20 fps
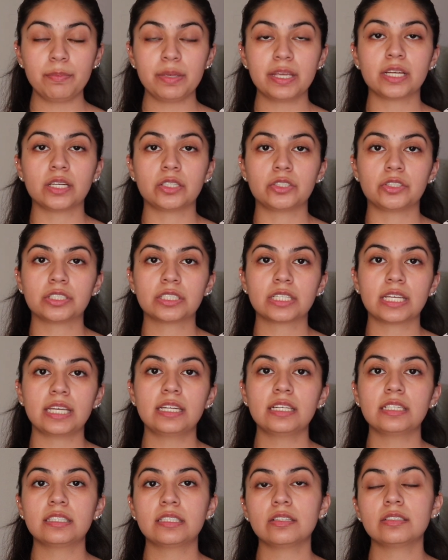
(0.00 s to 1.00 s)
because your
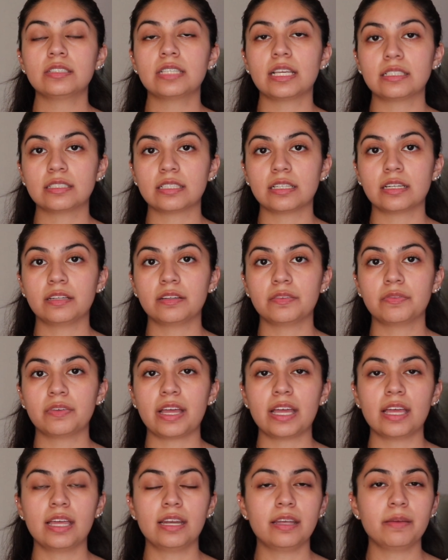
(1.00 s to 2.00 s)
skin is still sensitive
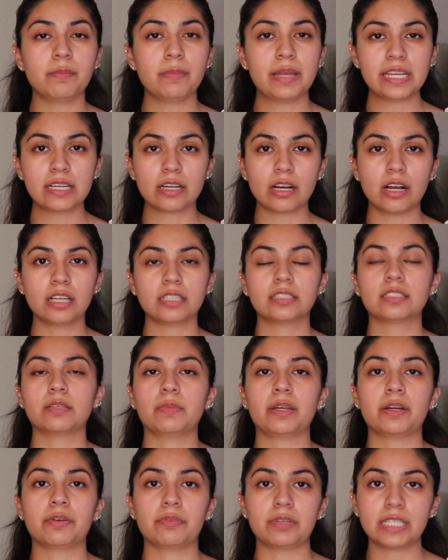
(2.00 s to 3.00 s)
and it may cause
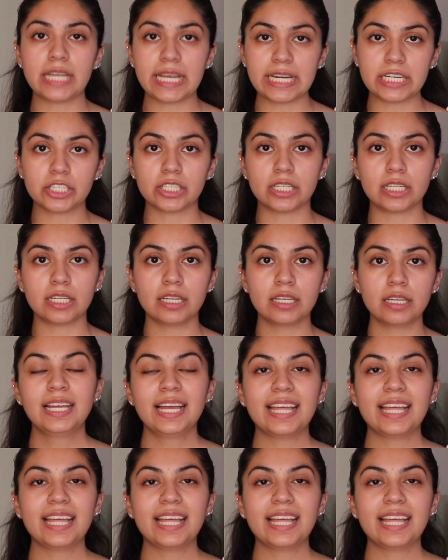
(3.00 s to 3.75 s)
some irritation.